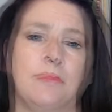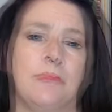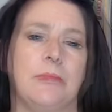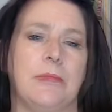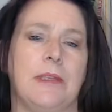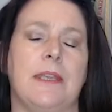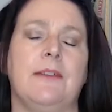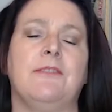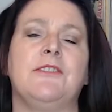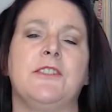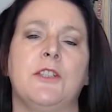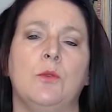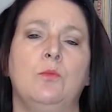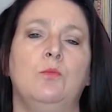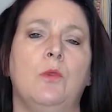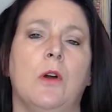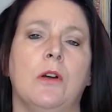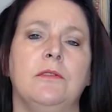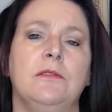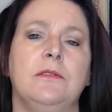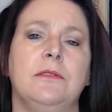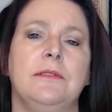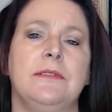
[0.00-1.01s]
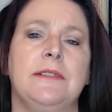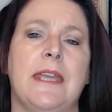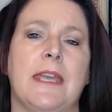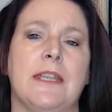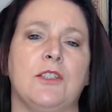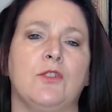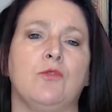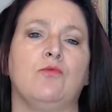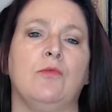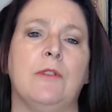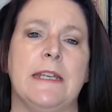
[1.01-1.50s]
If someone
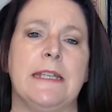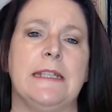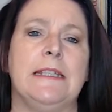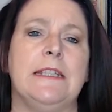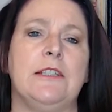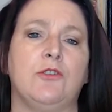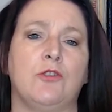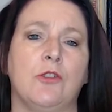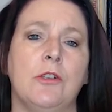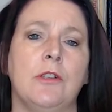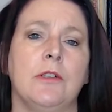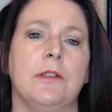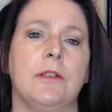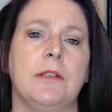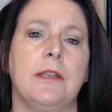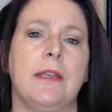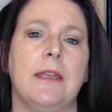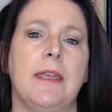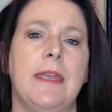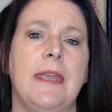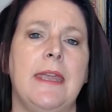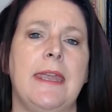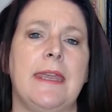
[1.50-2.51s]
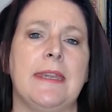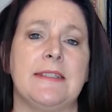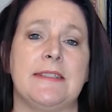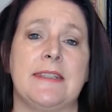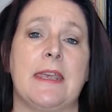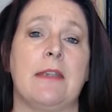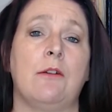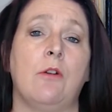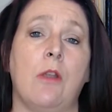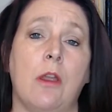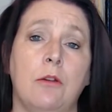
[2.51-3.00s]
gets really drunk, it's
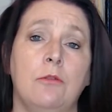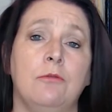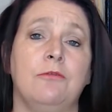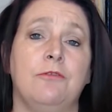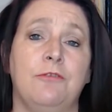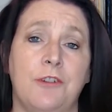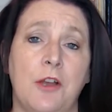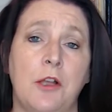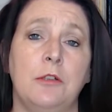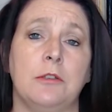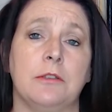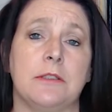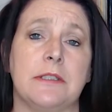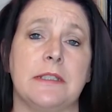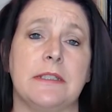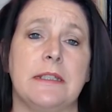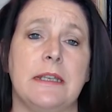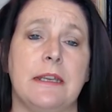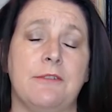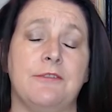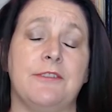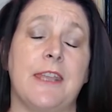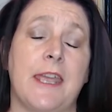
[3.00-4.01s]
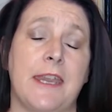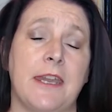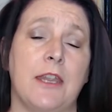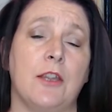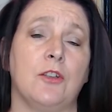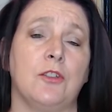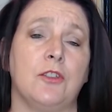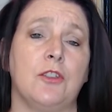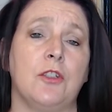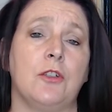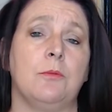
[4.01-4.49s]
their own fault if they
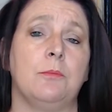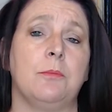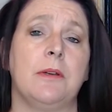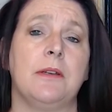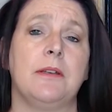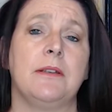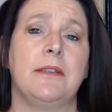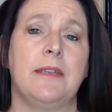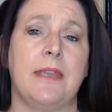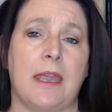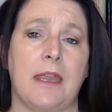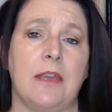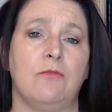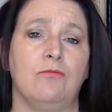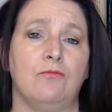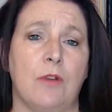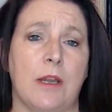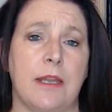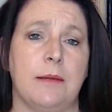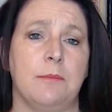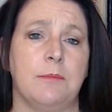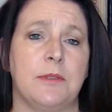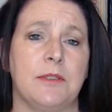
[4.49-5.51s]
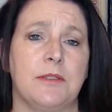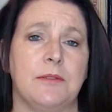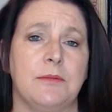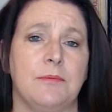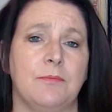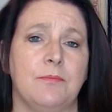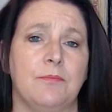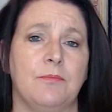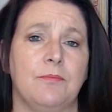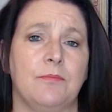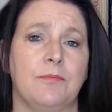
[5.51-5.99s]
end up getting raped.
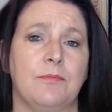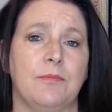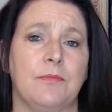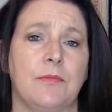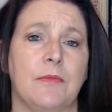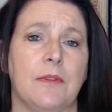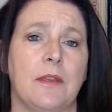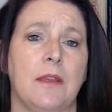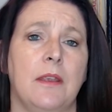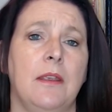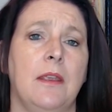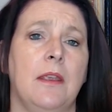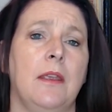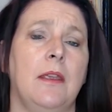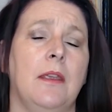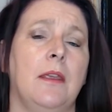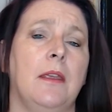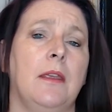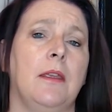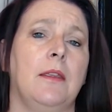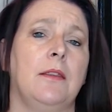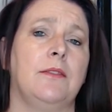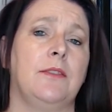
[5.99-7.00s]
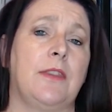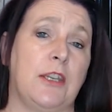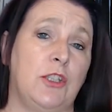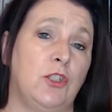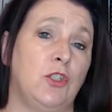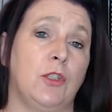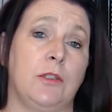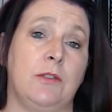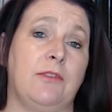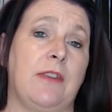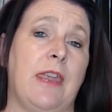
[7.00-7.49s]
They
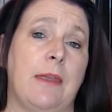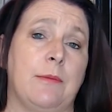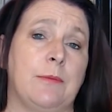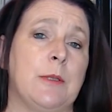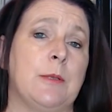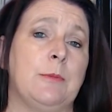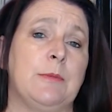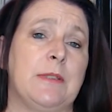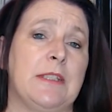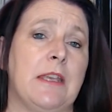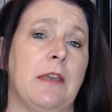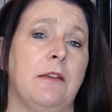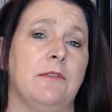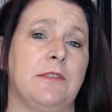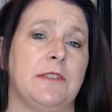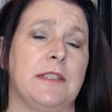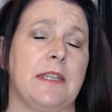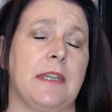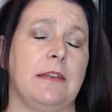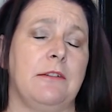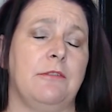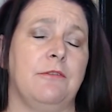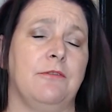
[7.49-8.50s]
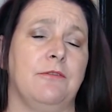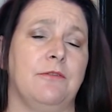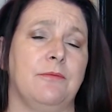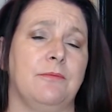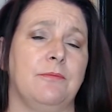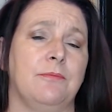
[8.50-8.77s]
should have kept themselves safe.